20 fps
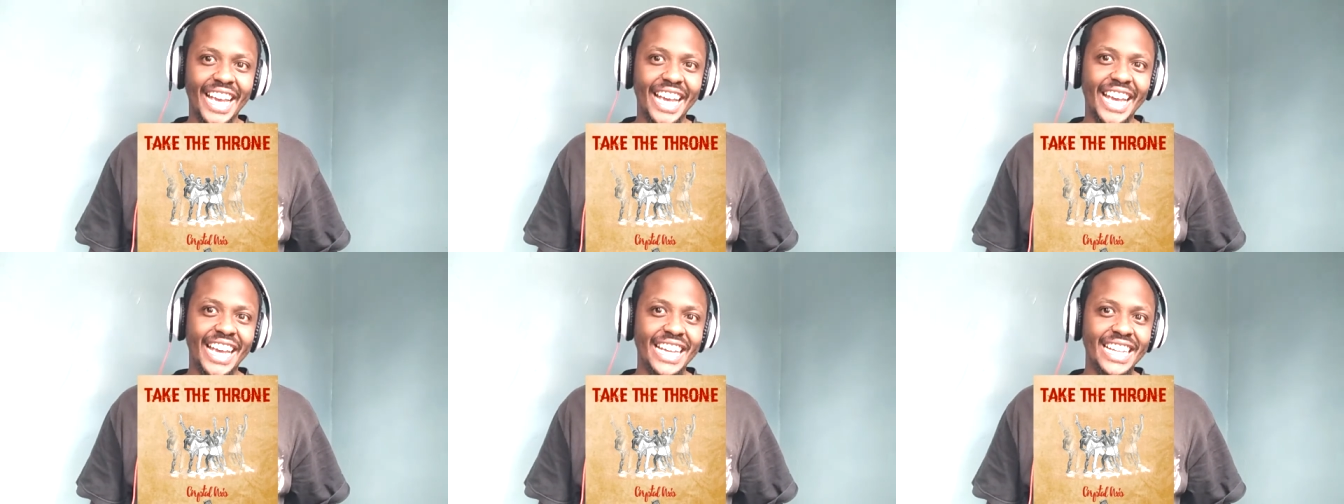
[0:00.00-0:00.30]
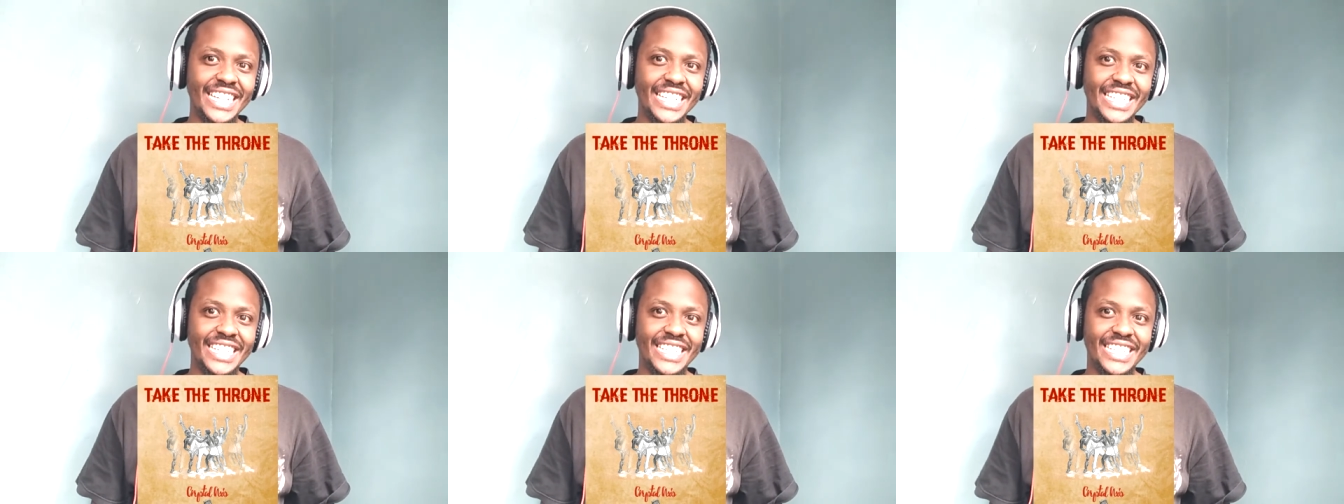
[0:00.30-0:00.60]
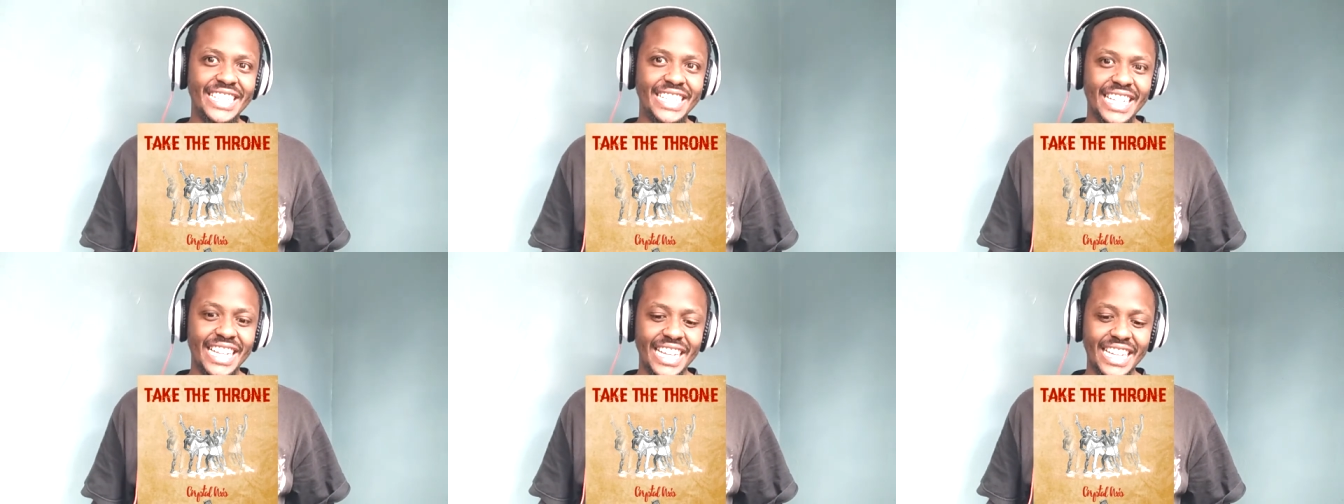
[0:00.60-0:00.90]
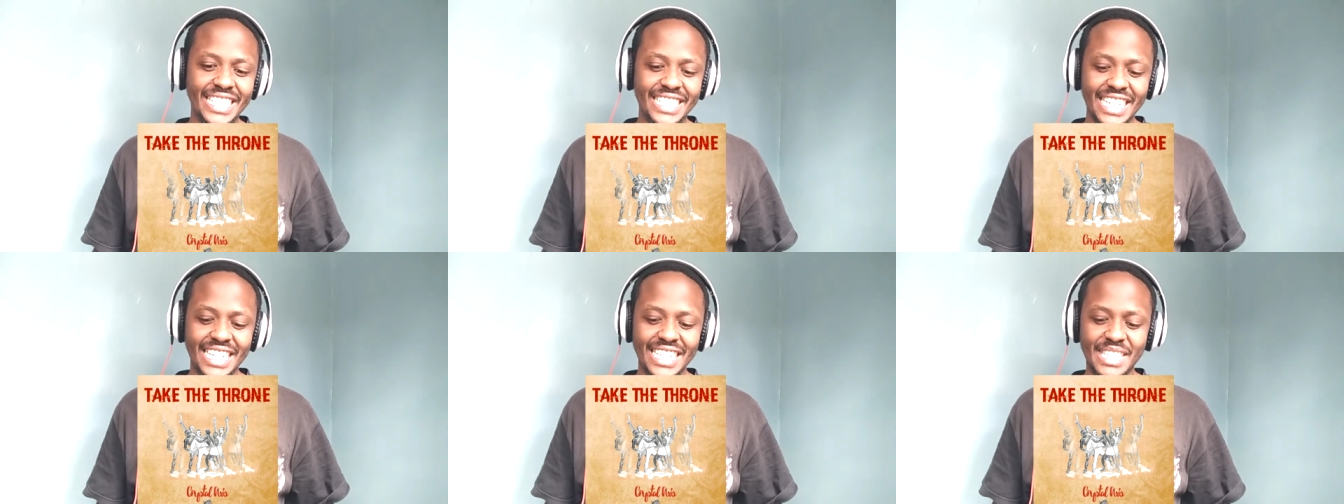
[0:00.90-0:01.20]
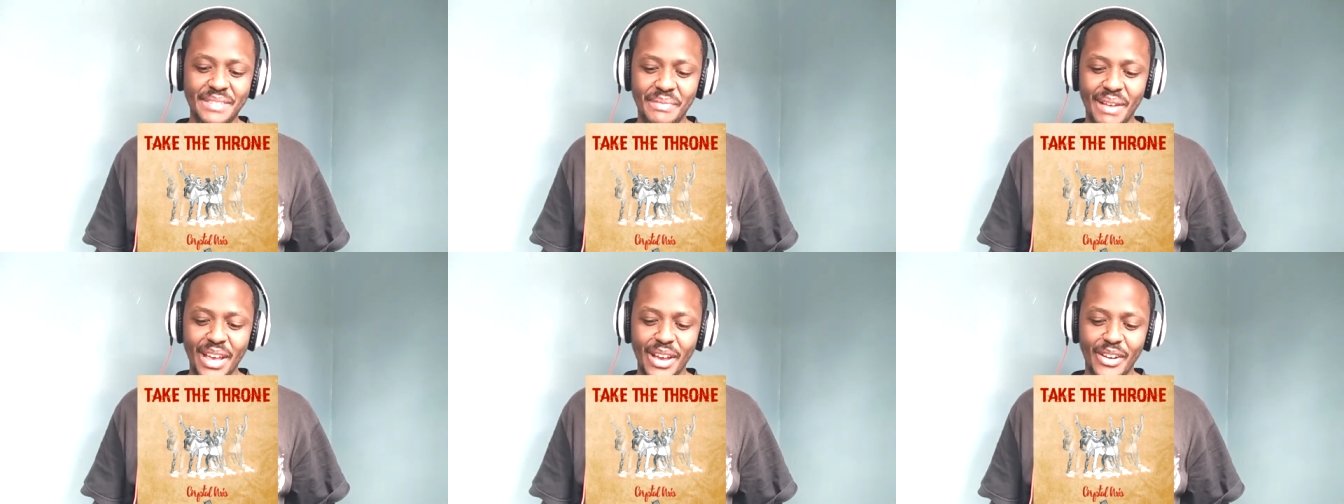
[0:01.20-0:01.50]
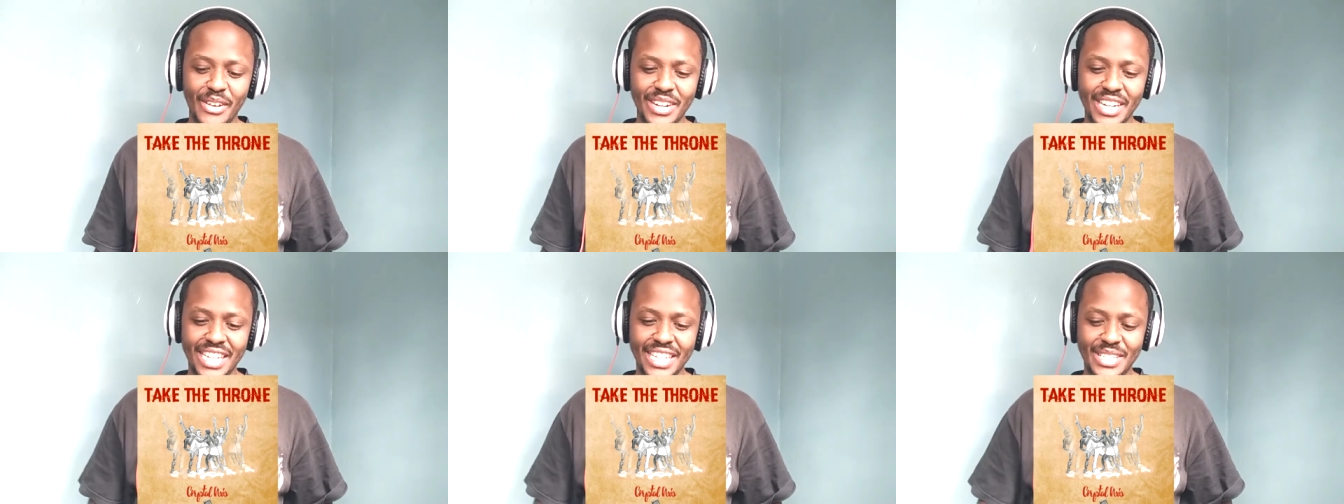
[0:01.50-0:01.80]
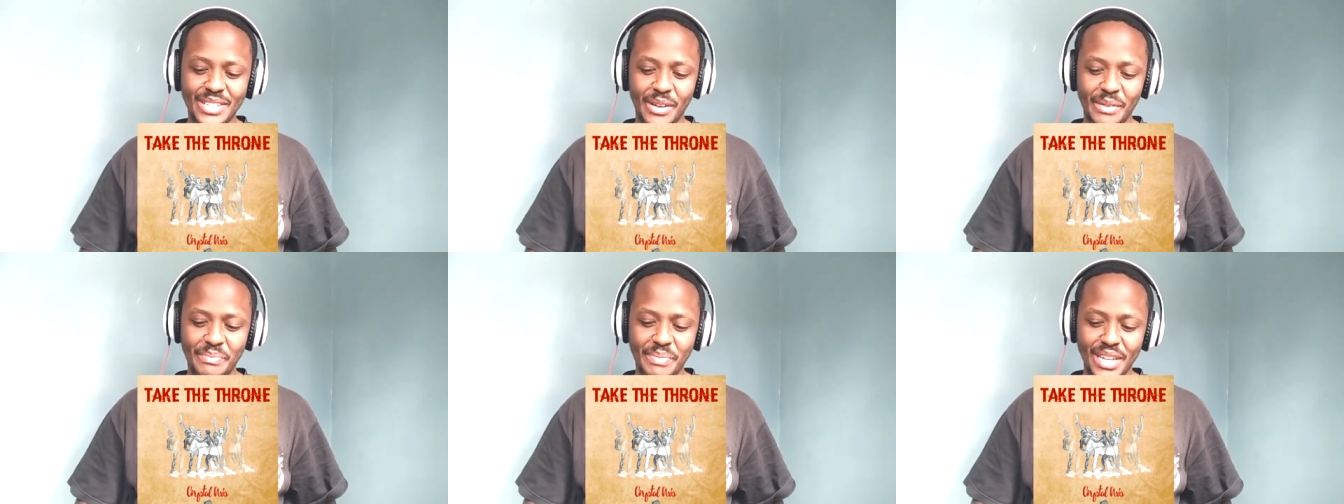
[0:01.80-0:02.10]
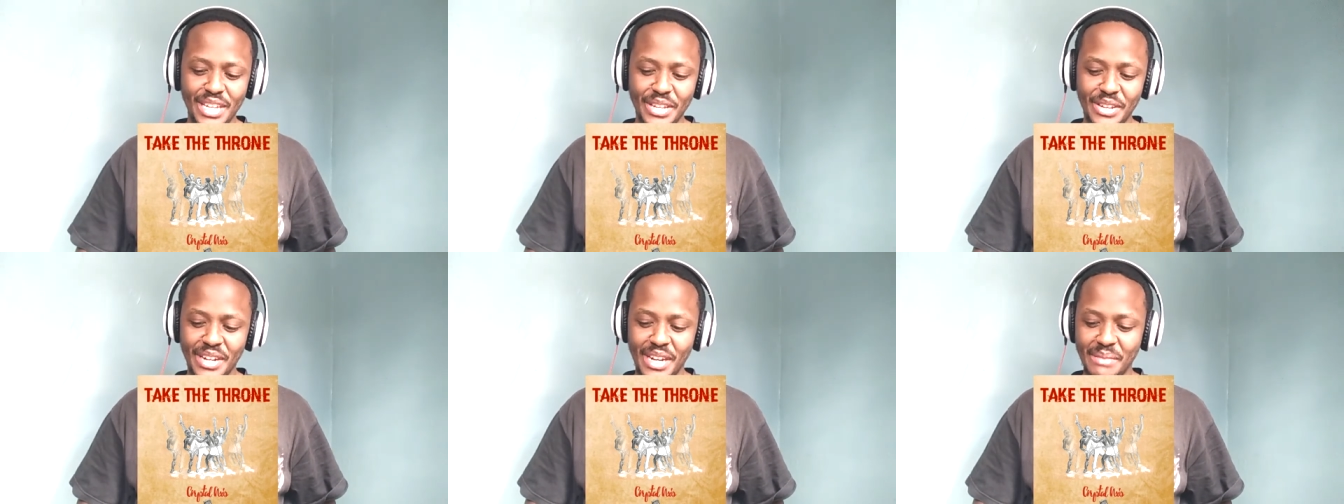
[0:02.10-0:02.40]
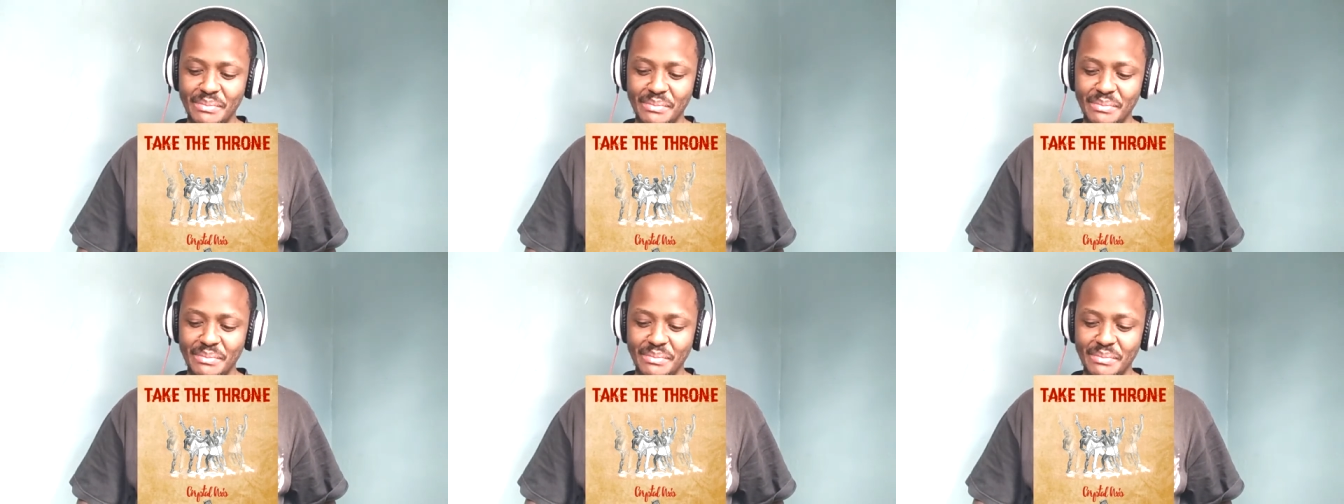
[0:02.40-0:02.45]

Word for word: and uh, just my honest opinion